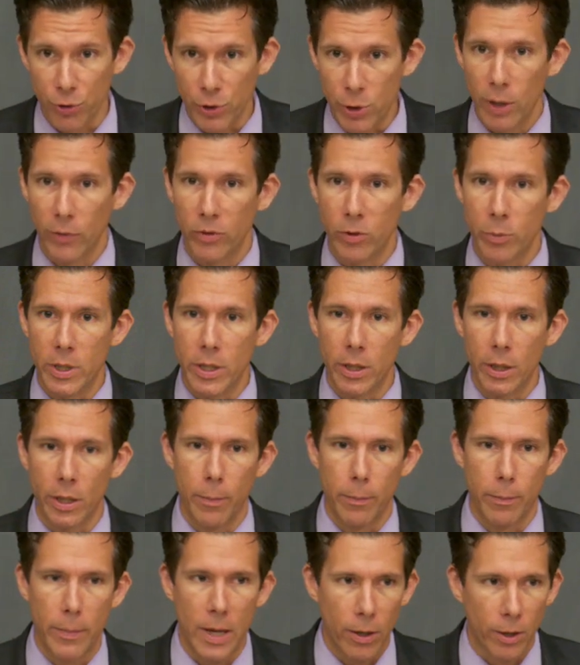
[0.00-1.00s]
You have to be an
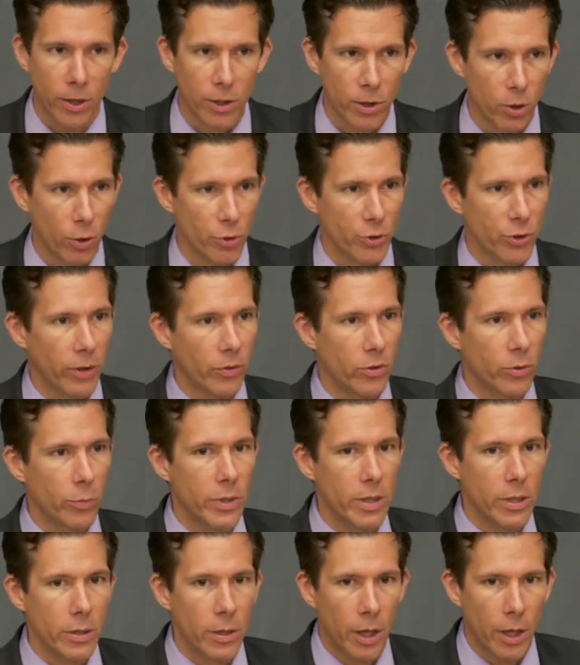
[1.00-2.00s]
American culture. You have to
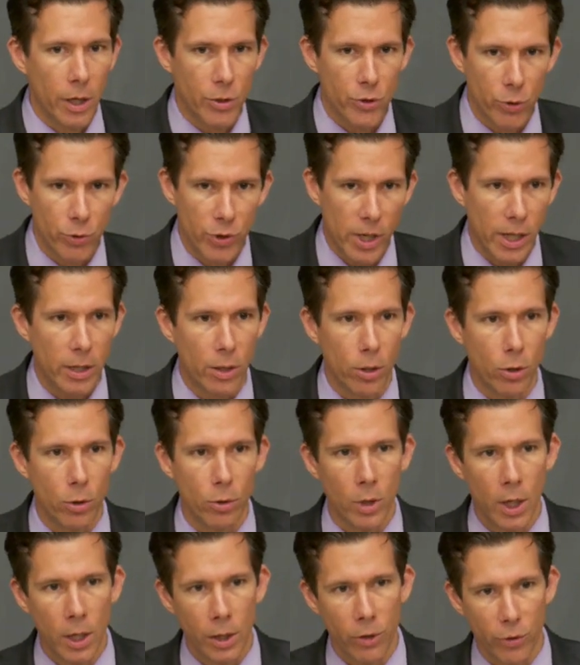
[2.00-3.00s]
be a
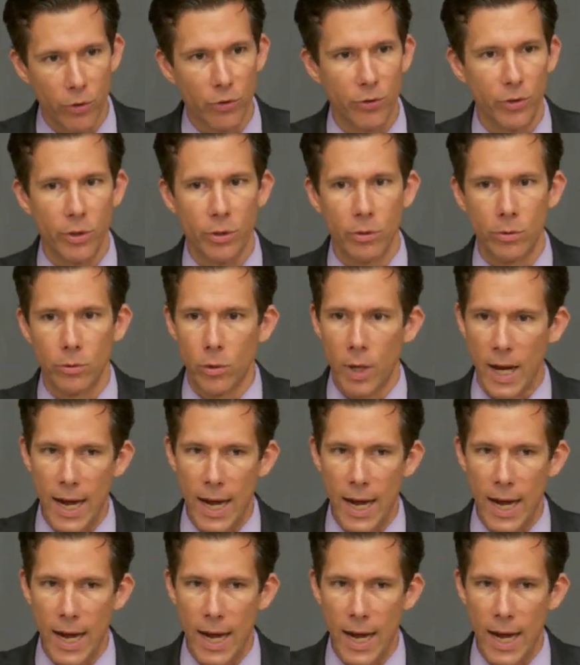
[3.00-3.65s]
Judeo Christian,